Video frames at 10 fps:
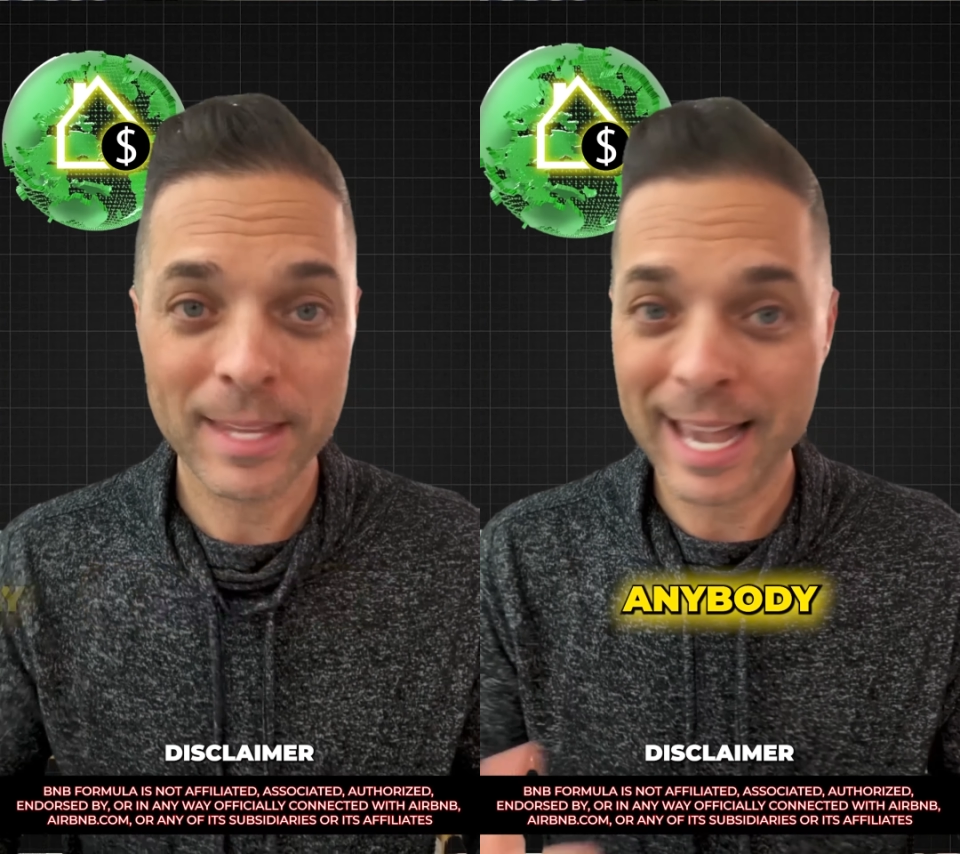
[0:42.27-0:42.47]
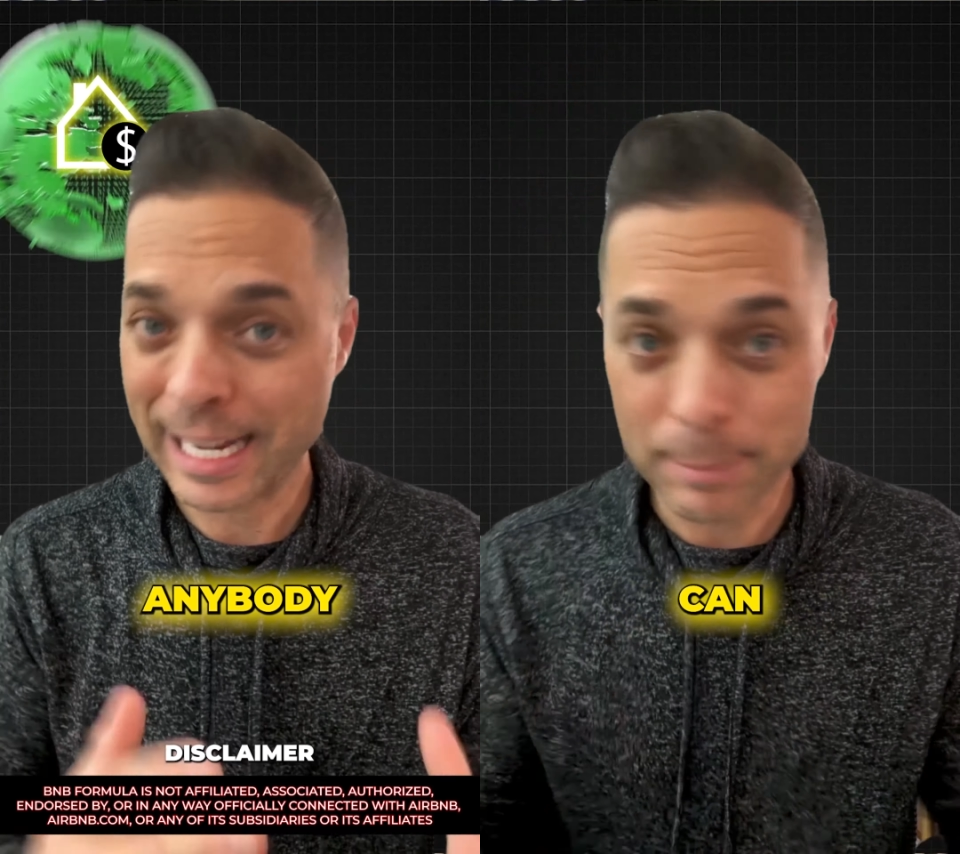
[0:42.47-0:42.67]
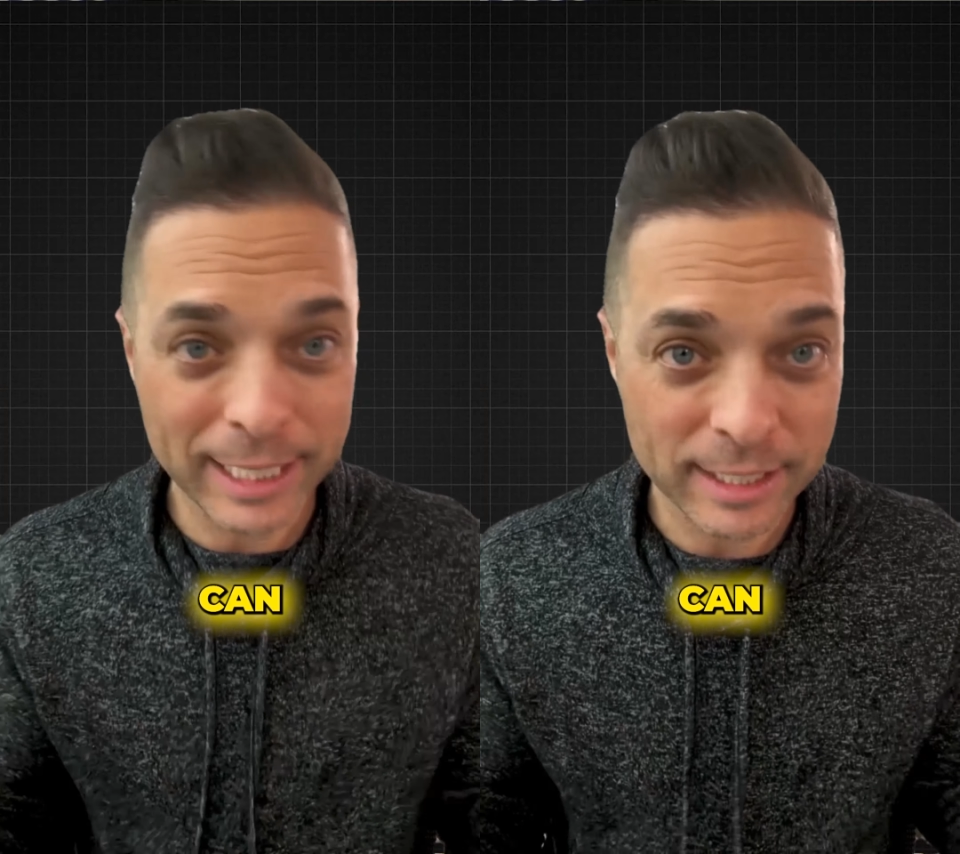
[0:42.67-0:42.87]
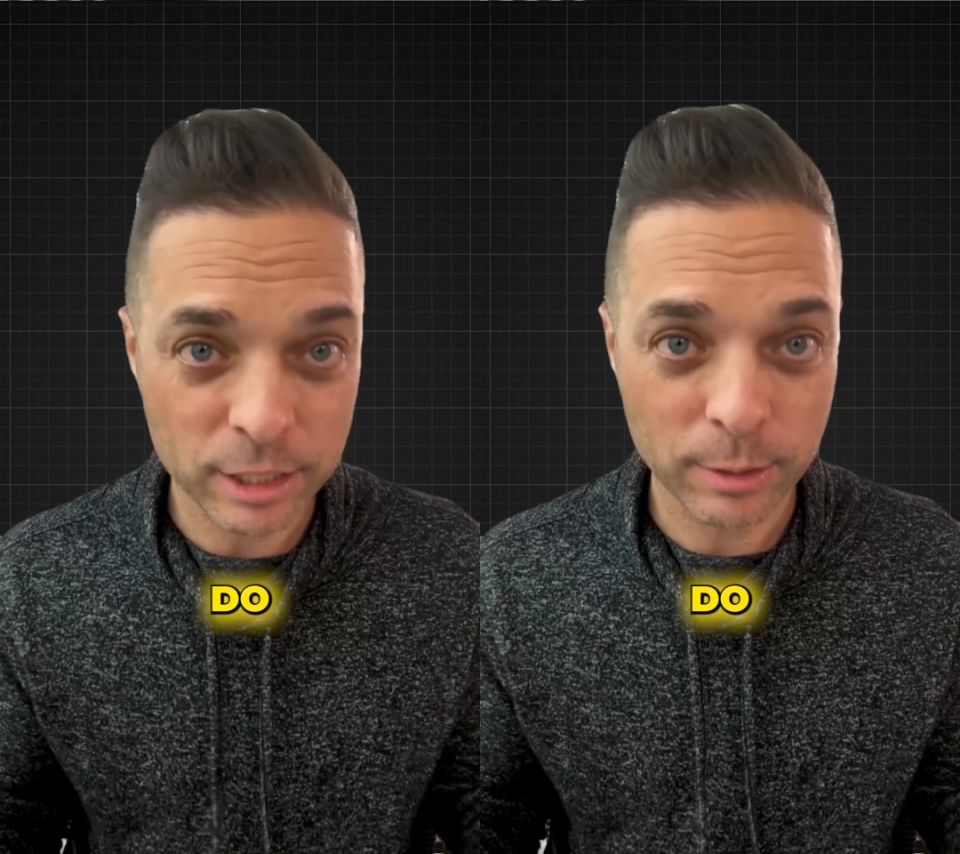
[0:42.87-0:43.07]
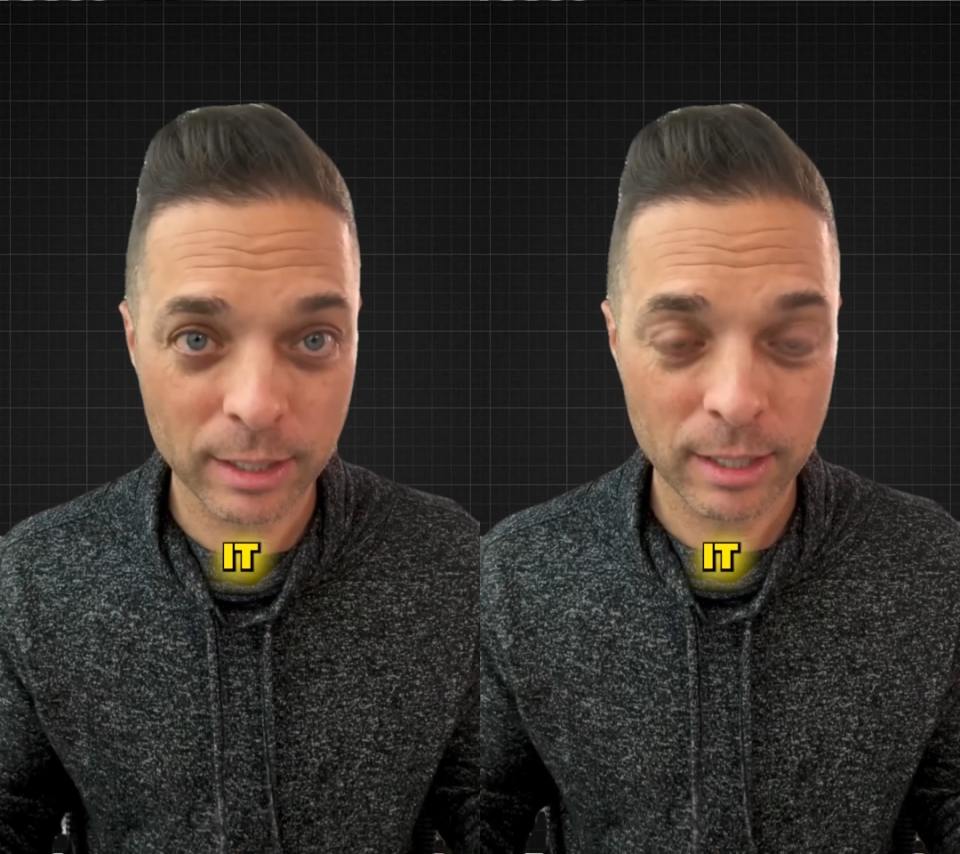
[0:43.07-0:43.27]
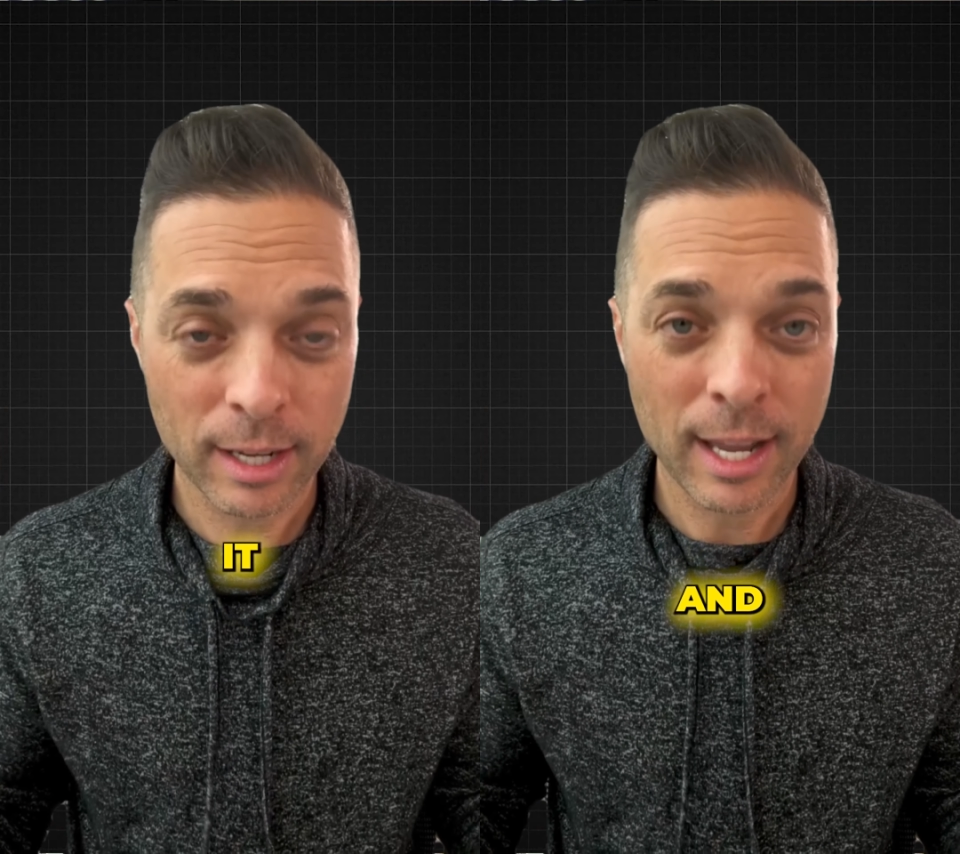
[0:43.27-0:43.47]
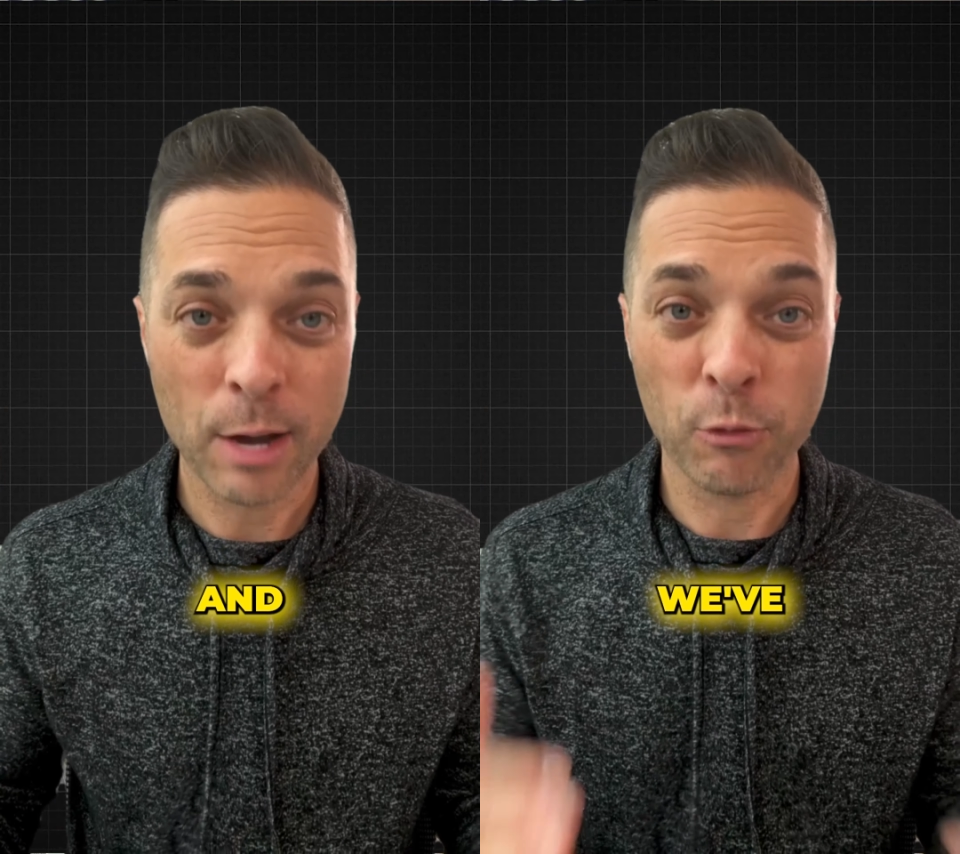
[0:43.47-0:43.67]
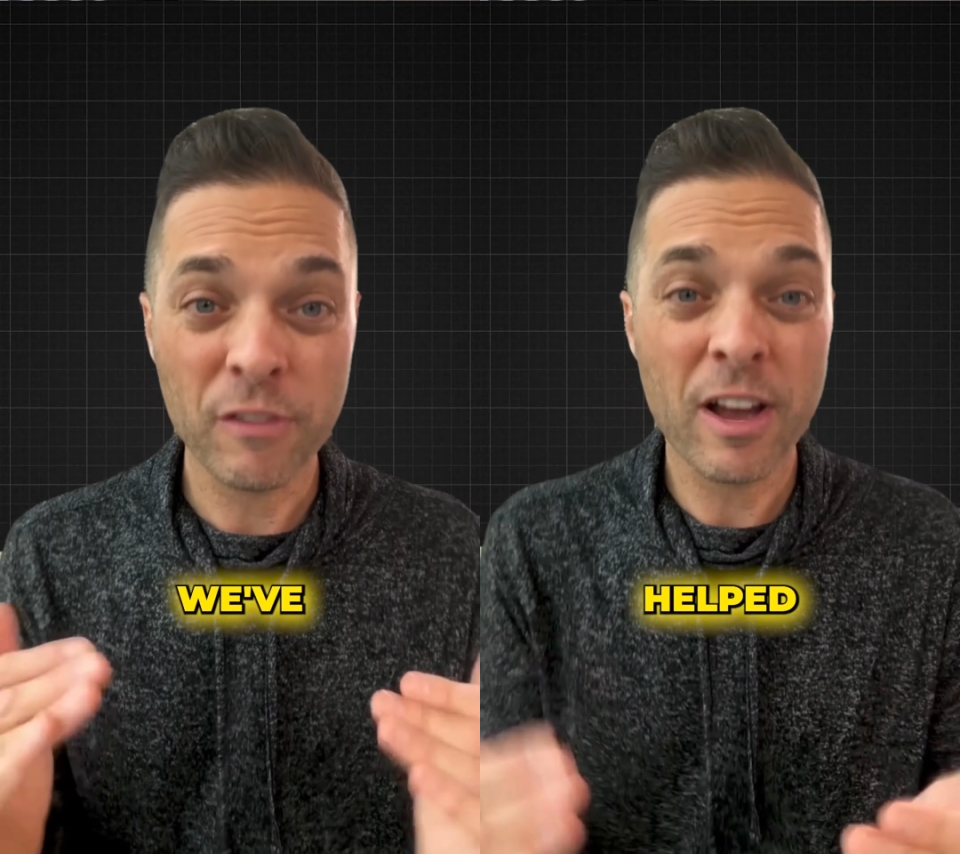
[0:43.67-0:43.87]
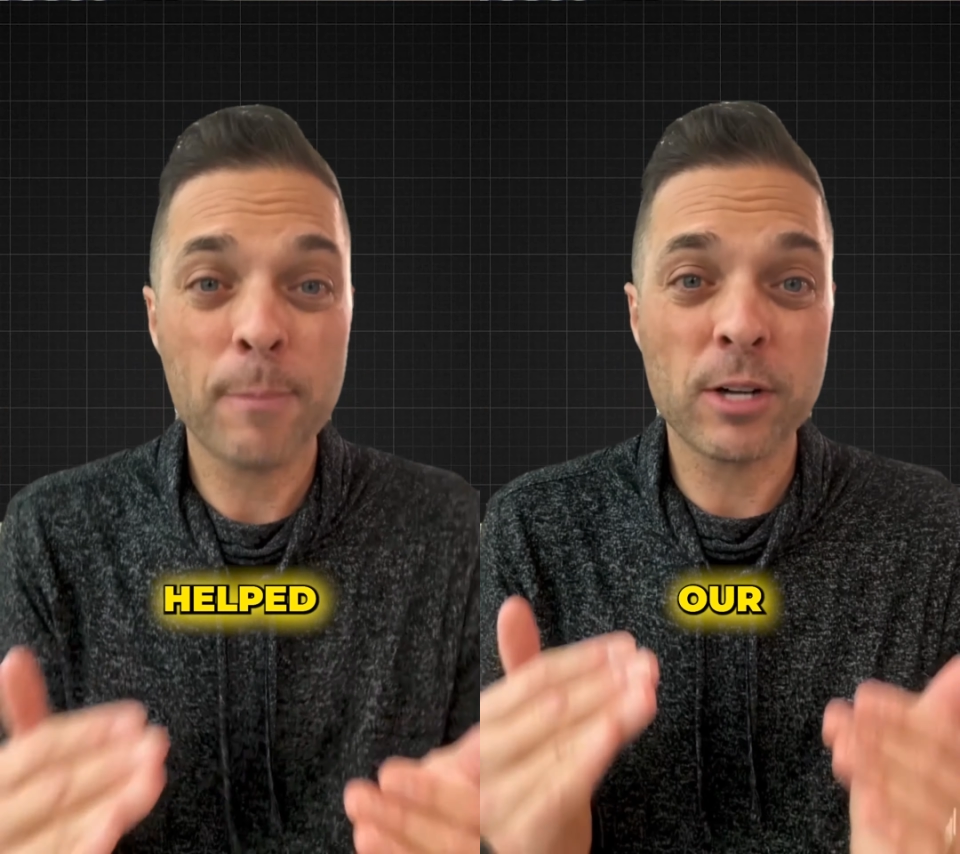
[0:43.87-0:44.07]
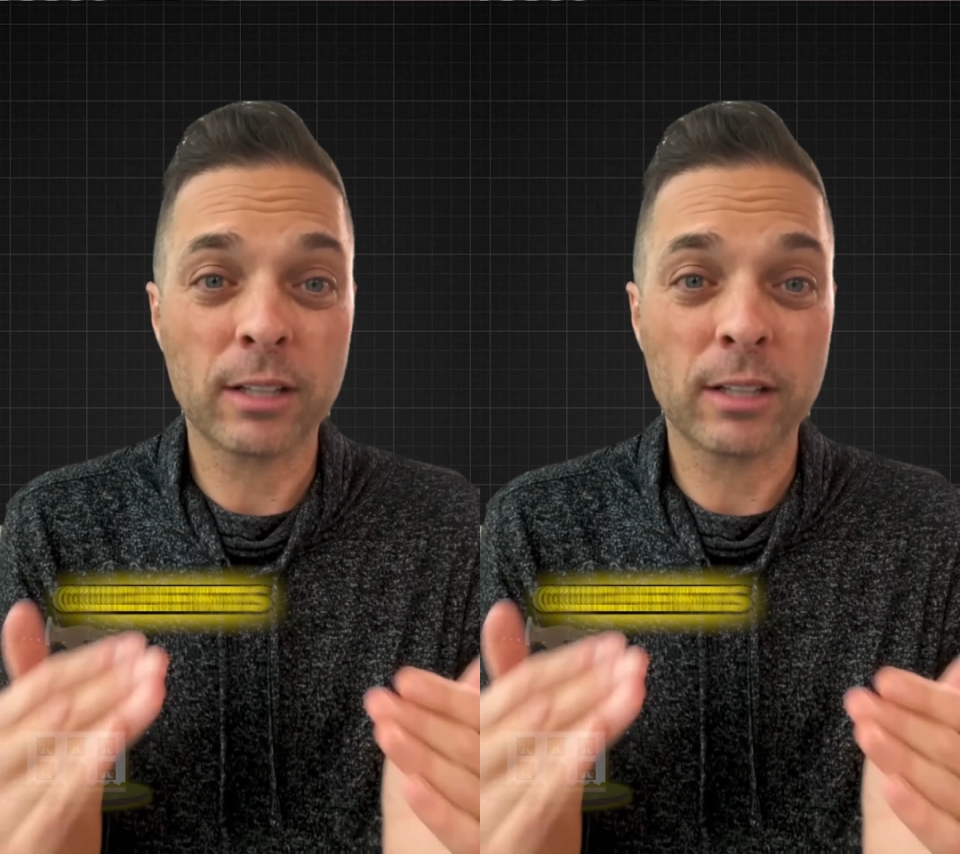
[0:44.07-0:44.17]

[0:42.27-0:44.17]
Anybody can do it. And we've helped our